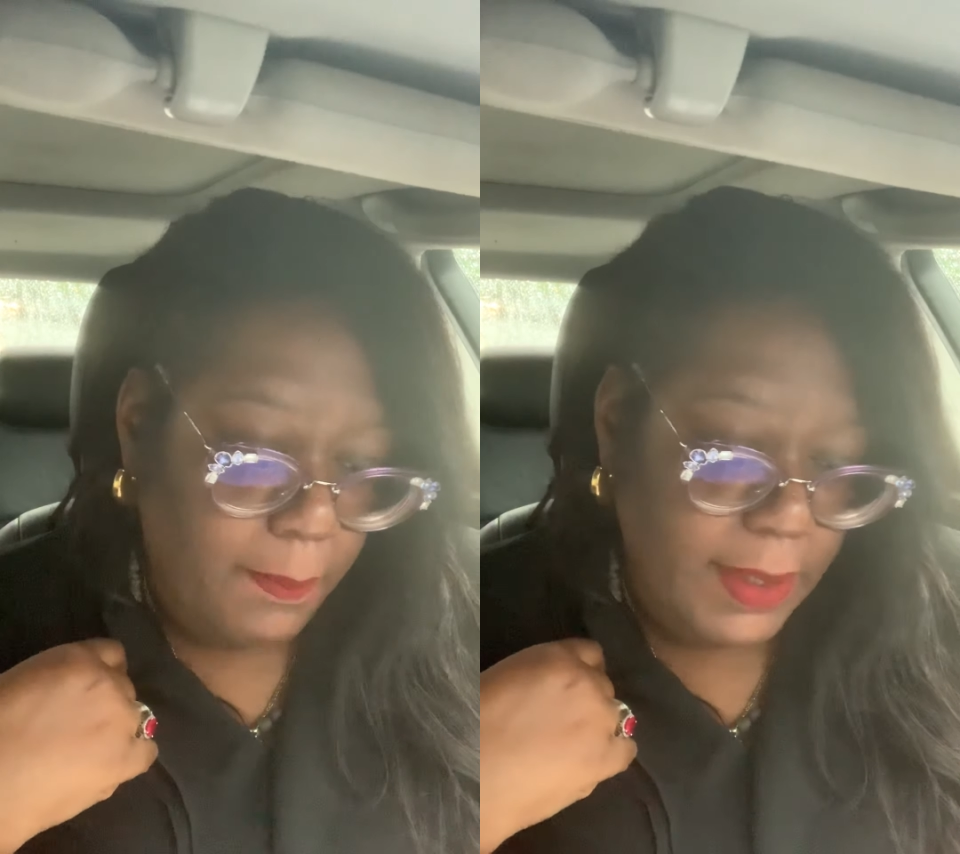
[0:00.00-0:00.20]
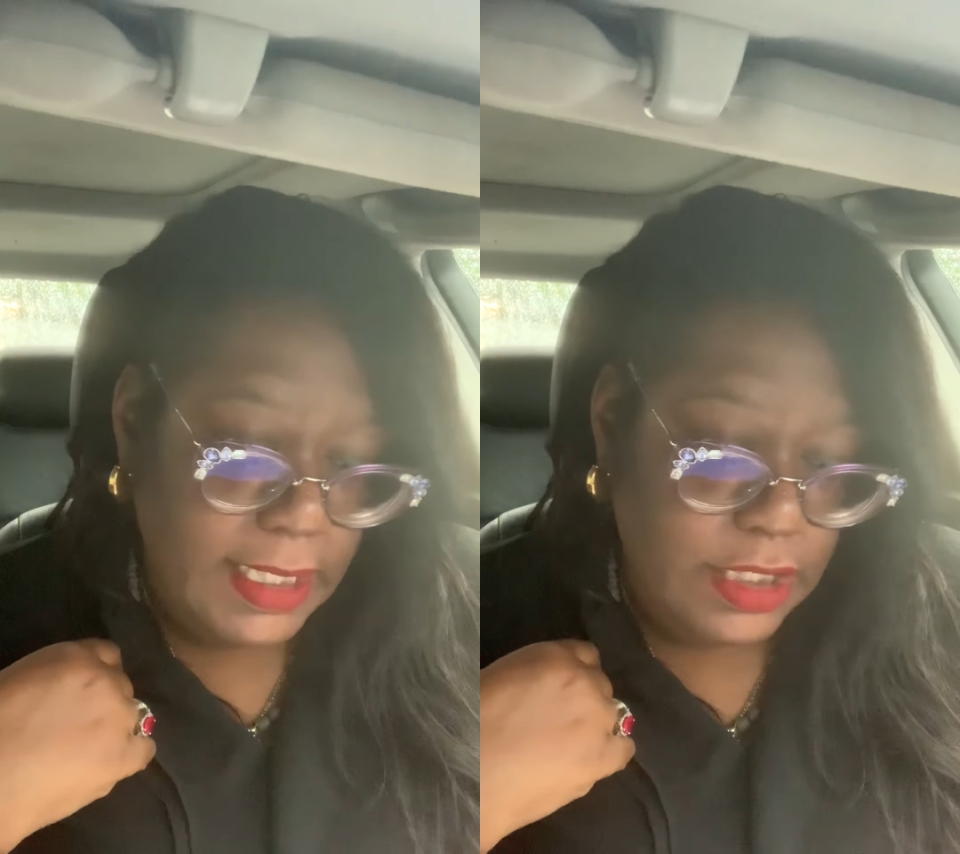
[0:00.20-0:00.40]

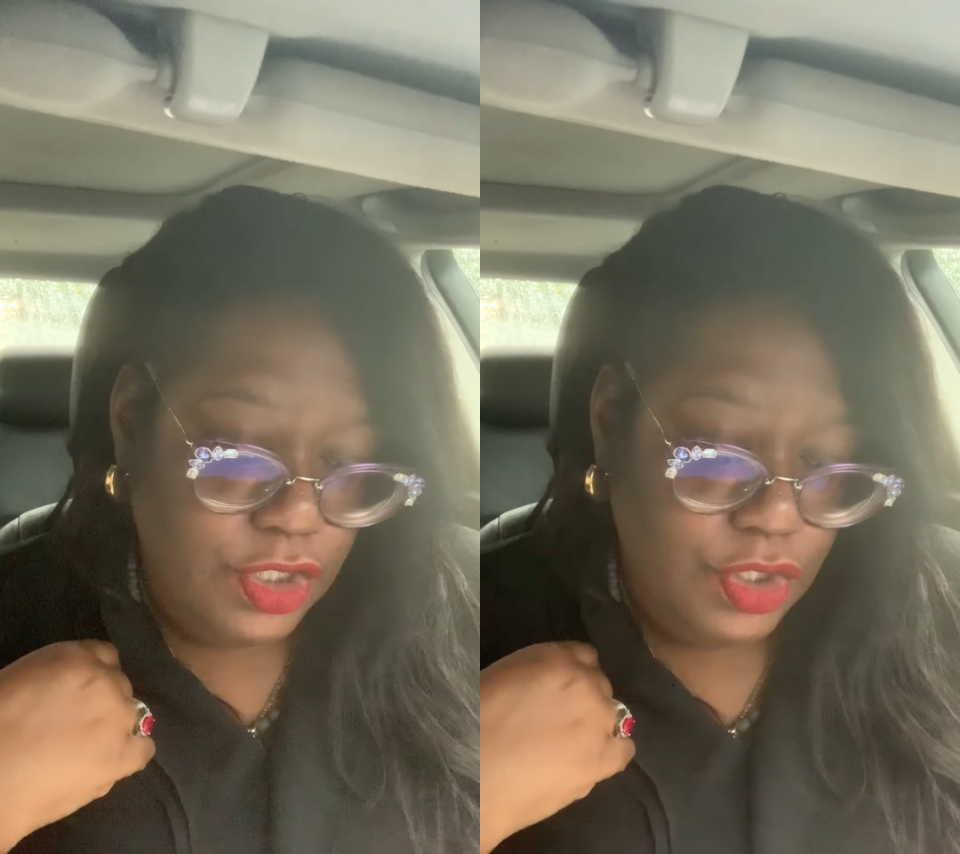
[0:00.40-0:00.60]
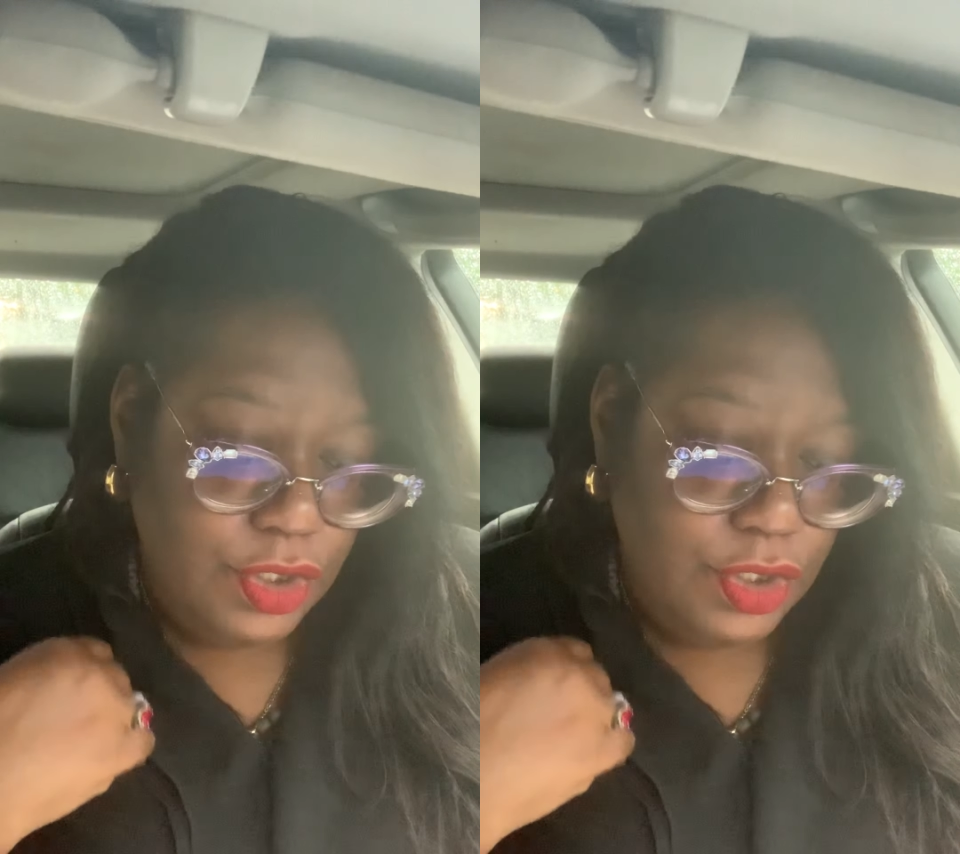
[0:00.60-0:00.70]
But it's